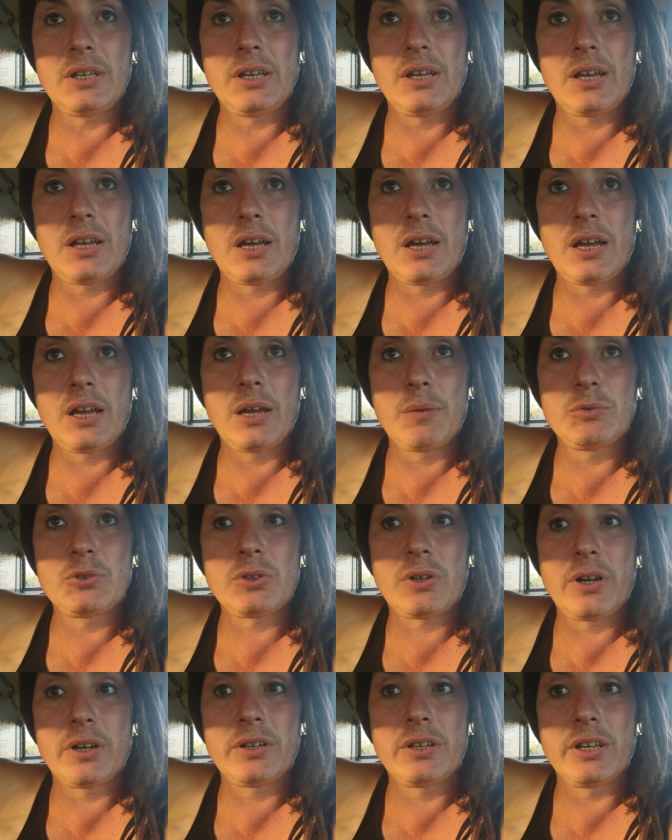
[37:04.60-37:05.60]
yeah, I am
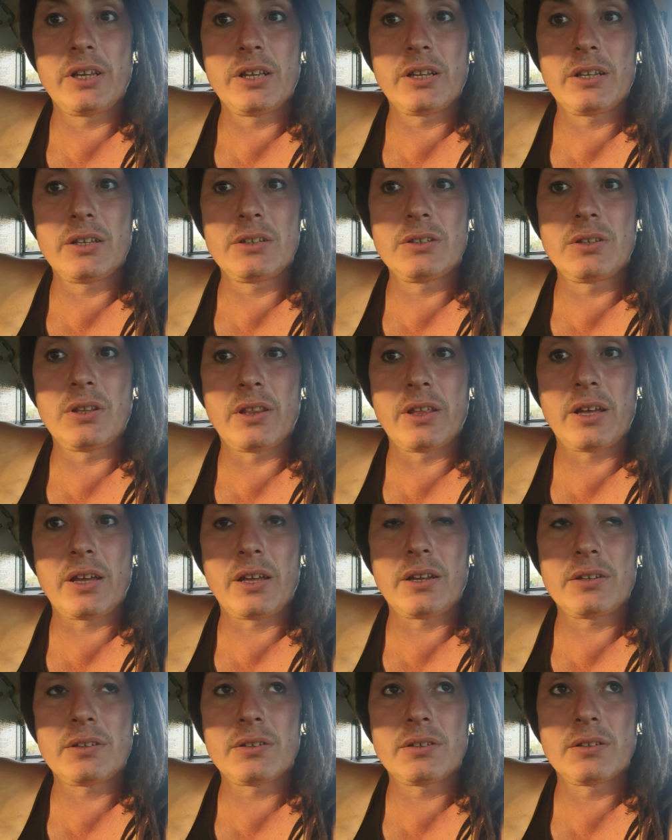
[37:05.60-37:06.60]
trying to get into
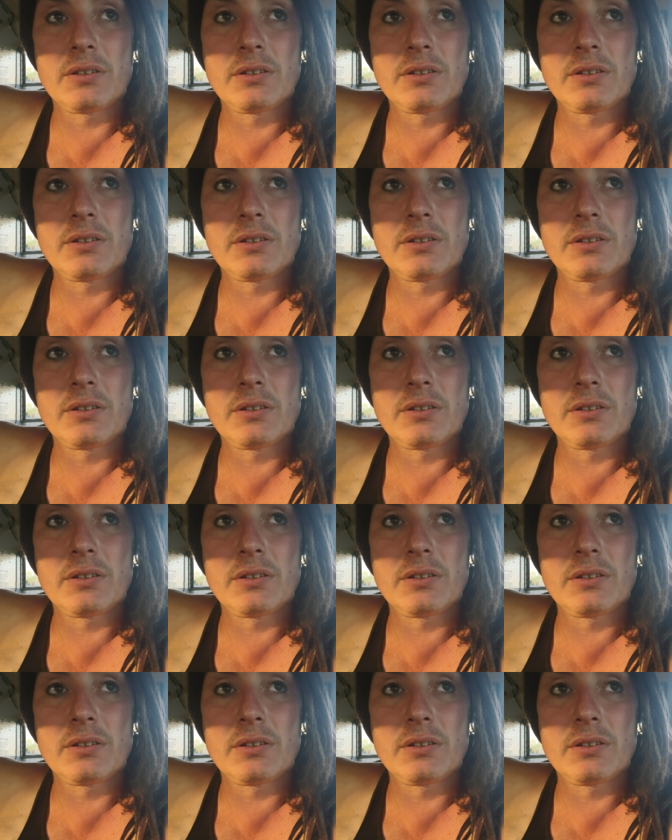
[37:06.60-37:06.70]
that.